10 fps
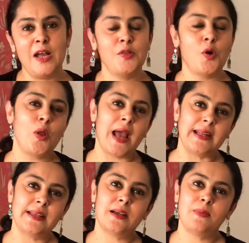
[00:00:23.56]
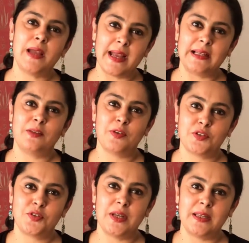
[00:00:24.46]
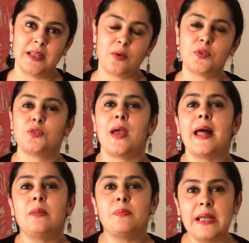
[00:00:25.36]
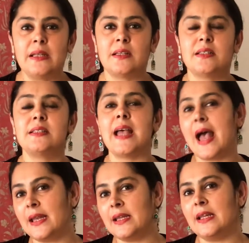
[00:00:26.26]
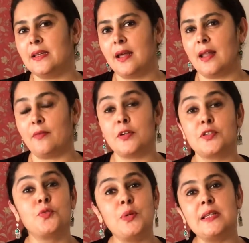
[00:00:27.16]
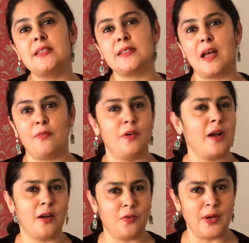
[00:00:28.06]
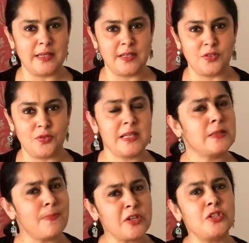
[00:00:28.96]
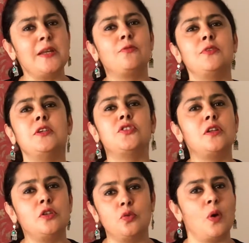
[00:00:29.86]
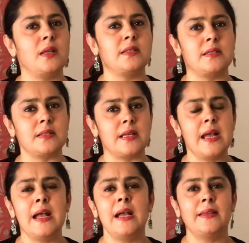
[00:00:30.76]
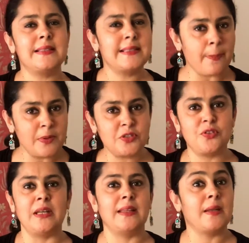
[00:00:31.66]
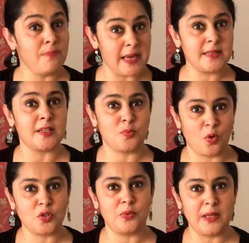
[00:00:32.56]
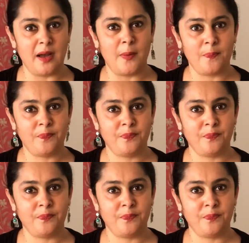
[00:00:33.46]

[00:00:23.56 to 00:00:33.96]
The whole idea behind Live History India was to help Indians and India lovers rediscover our great history, especially regional nuances, the tapestry that makes us what we are.